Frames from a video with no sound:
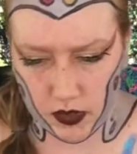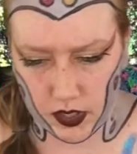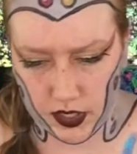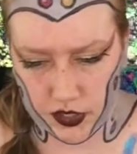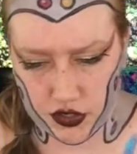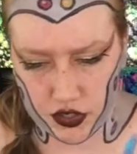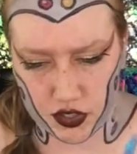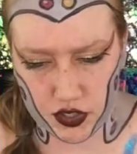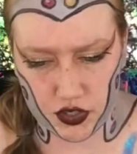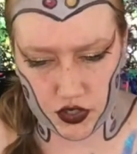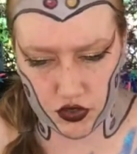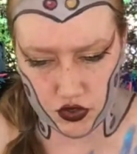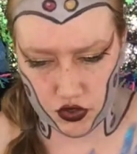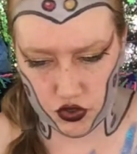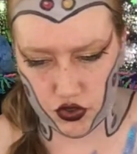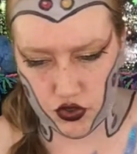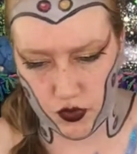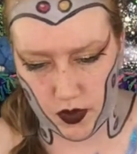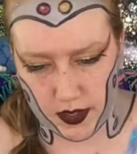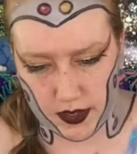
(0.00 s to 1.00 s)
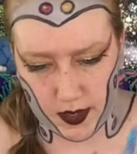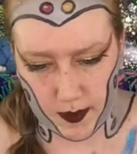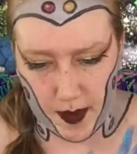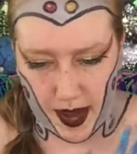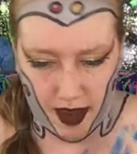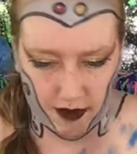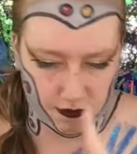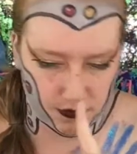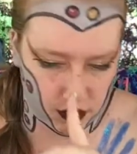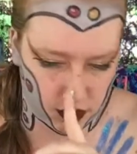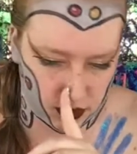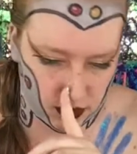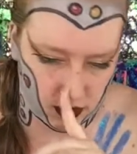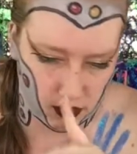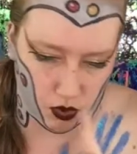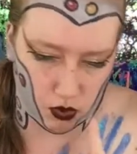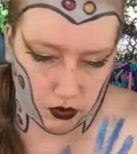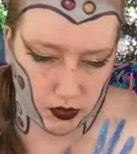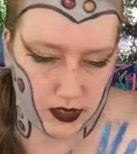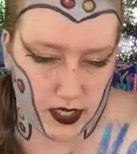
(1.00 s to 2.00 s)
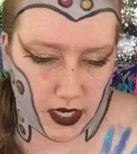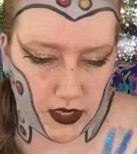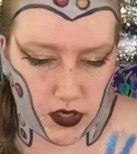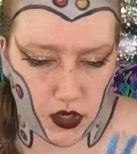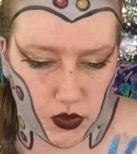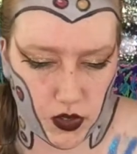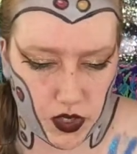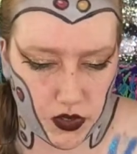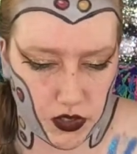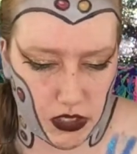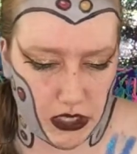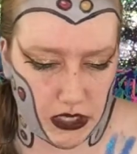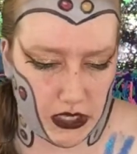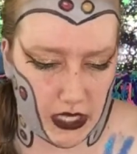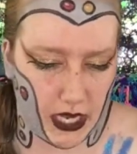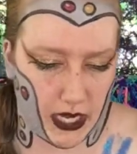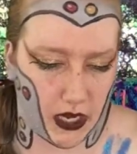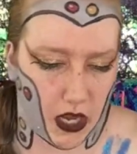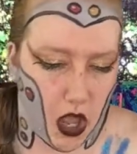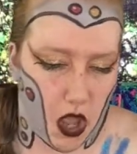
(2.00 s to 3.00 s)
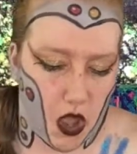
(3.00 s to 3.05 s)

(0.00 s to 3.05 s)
He just joined them after the whole Techno Union thing.